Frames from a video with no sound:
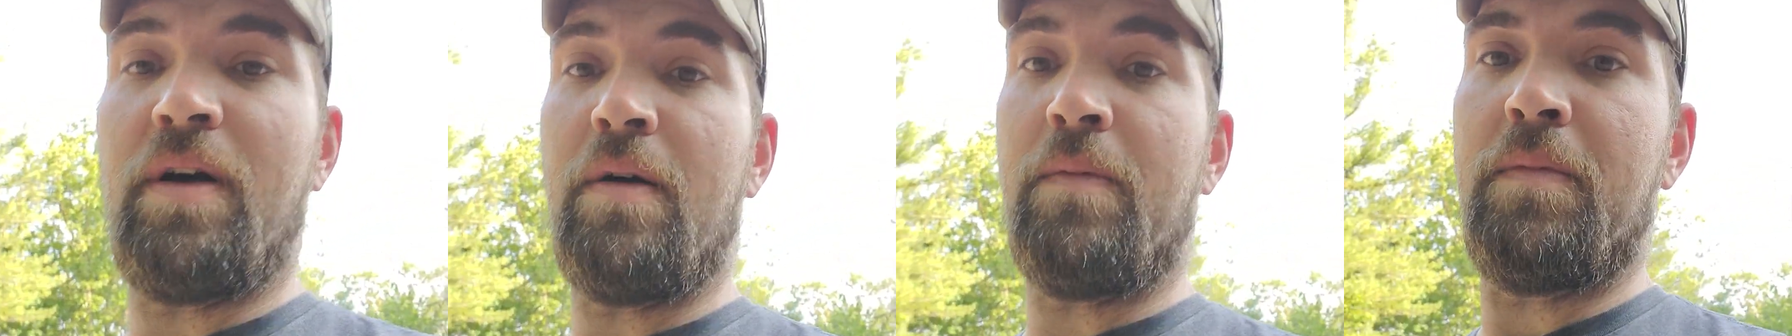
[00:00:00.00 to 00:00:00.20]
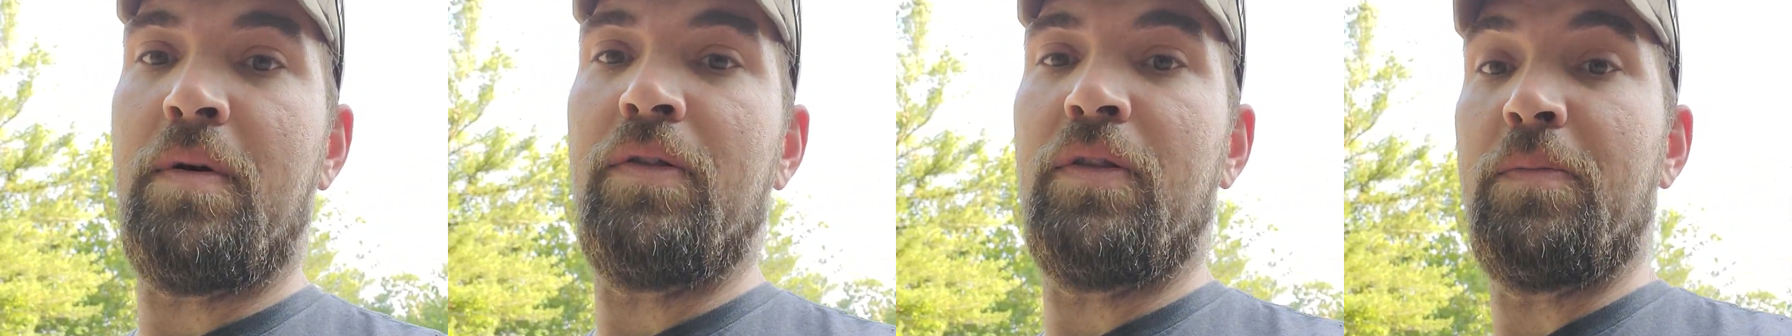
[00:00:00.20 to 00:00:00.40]

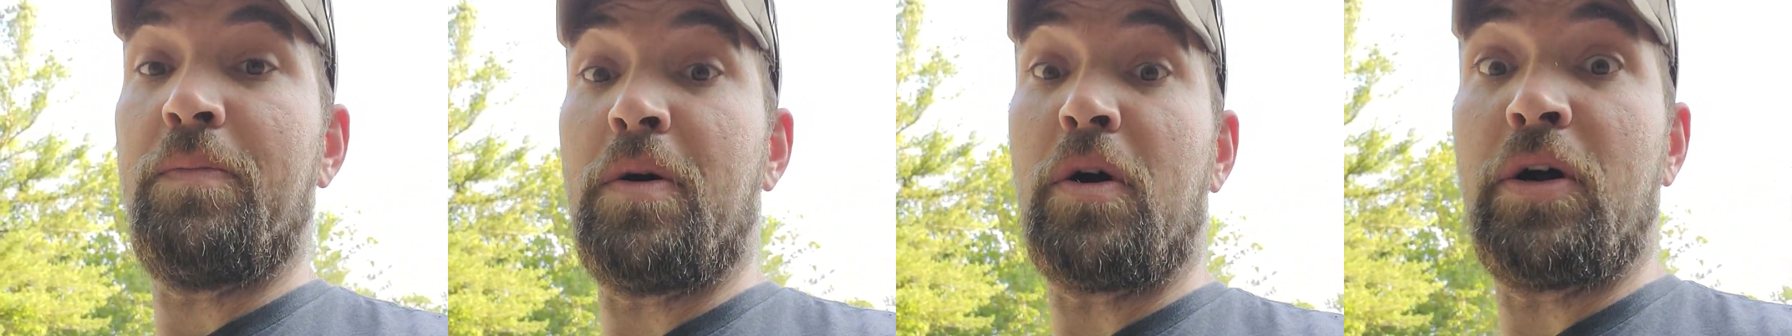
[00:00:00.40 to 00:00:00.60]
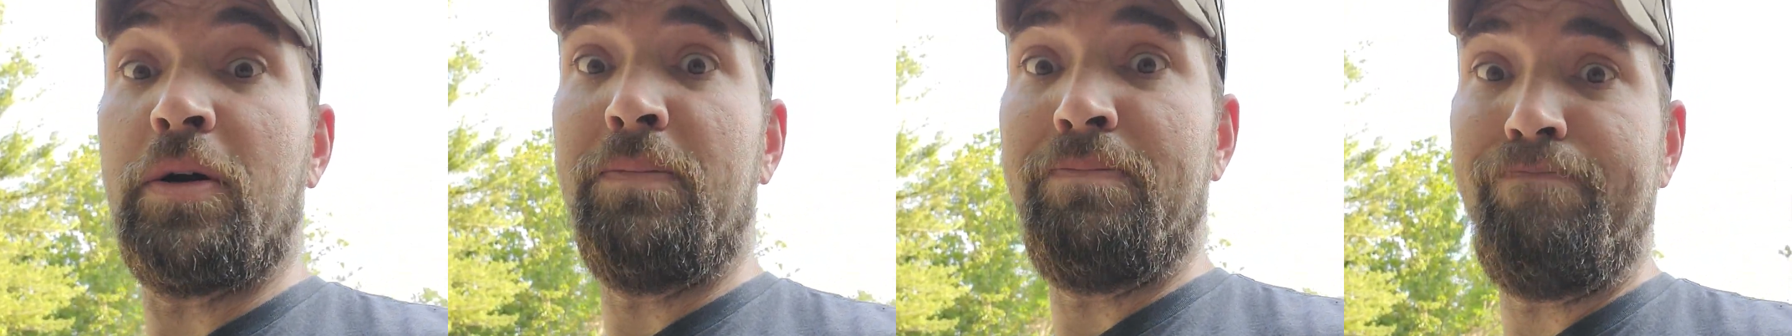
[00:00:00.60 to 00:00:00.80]
a month
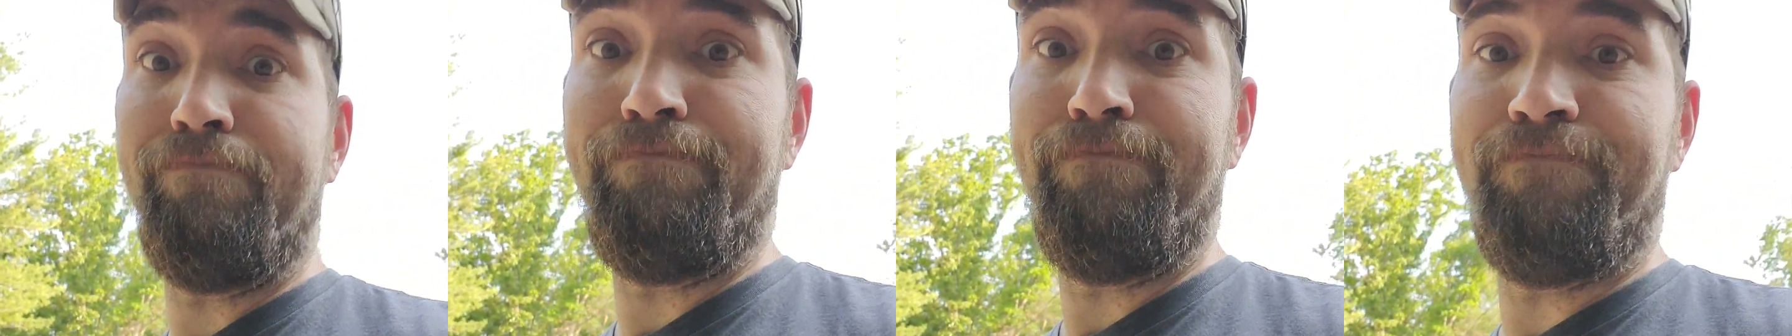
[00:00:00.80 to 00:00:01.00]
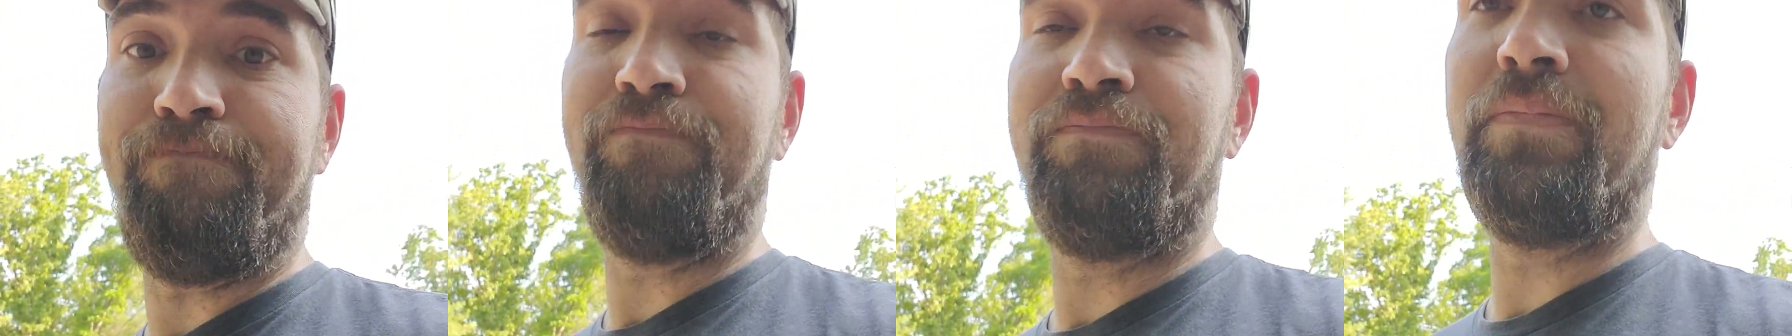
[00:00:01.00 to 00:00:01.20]
apart.
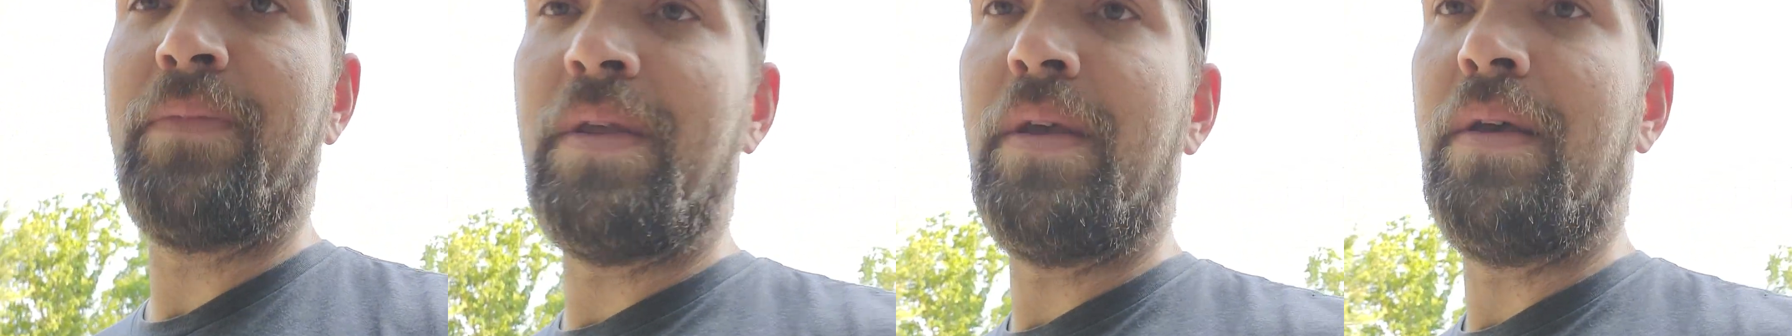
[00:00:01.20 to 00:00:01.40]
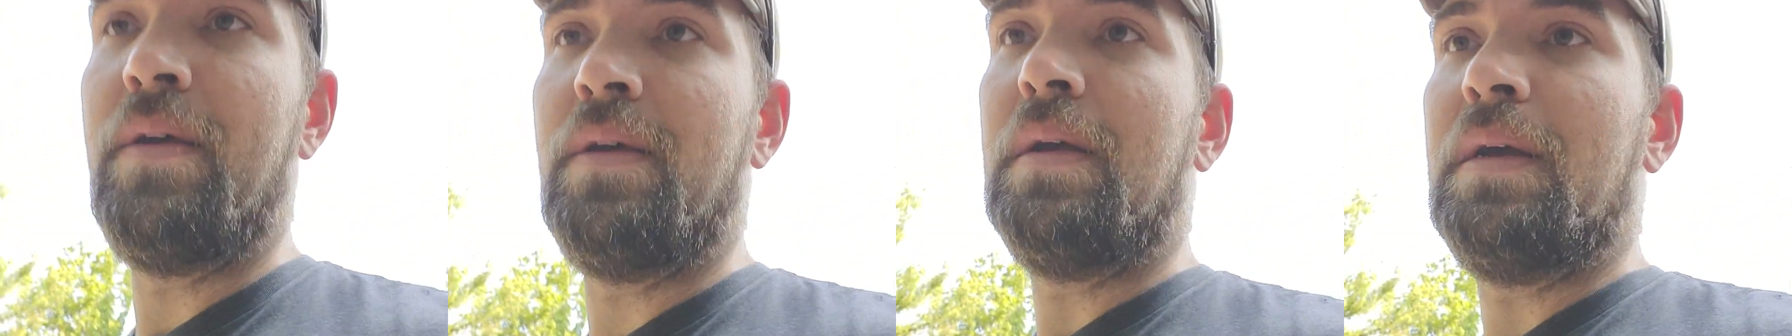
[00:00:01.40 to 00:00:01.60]

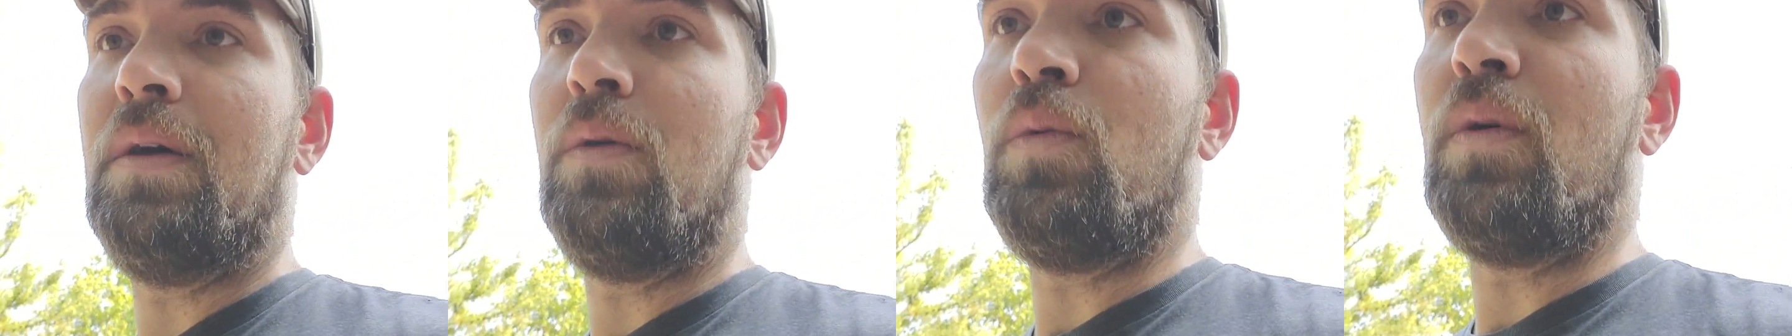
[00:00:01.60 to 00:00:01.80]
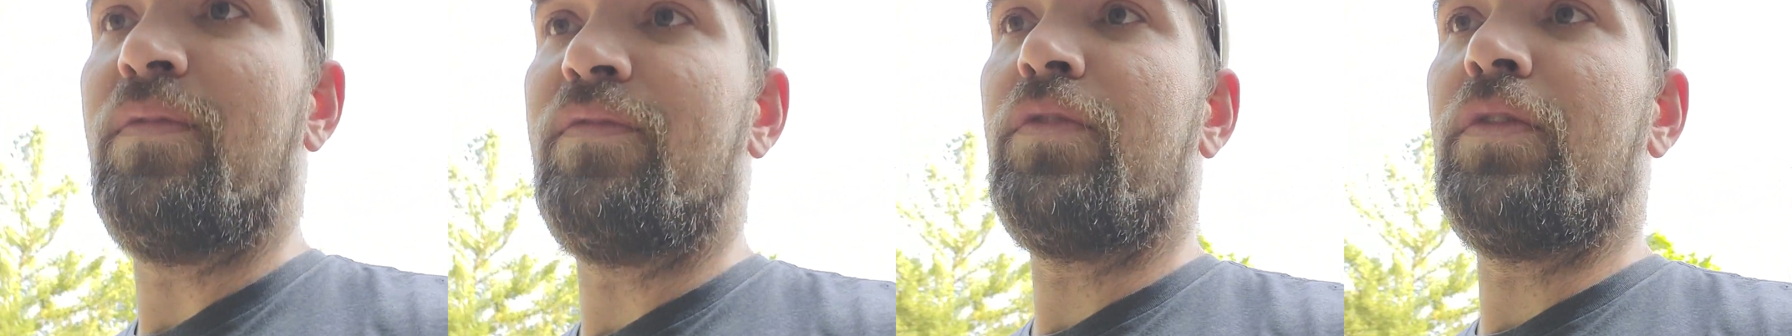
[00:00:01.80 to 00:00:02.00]

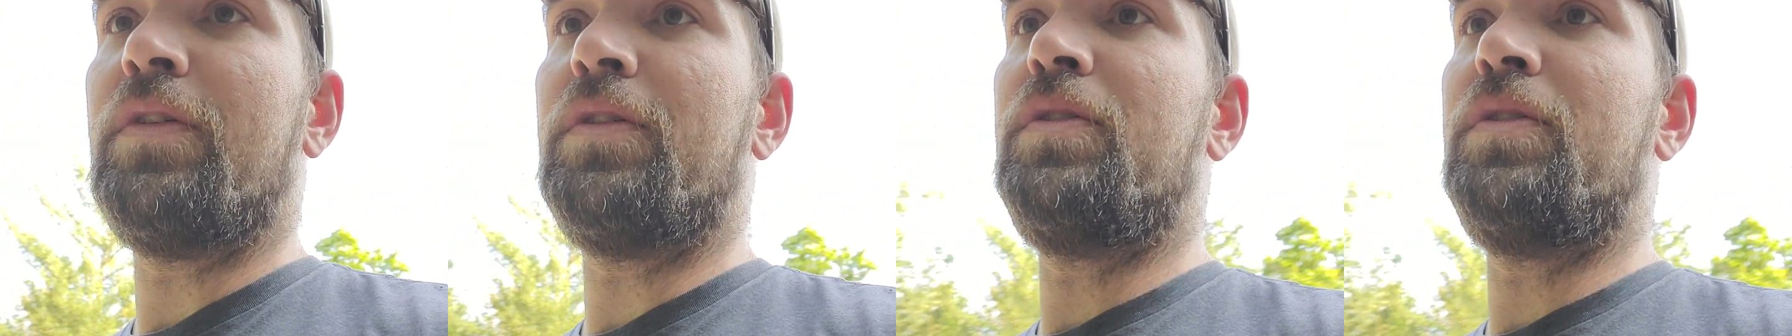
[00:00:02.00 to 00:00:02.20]
One for the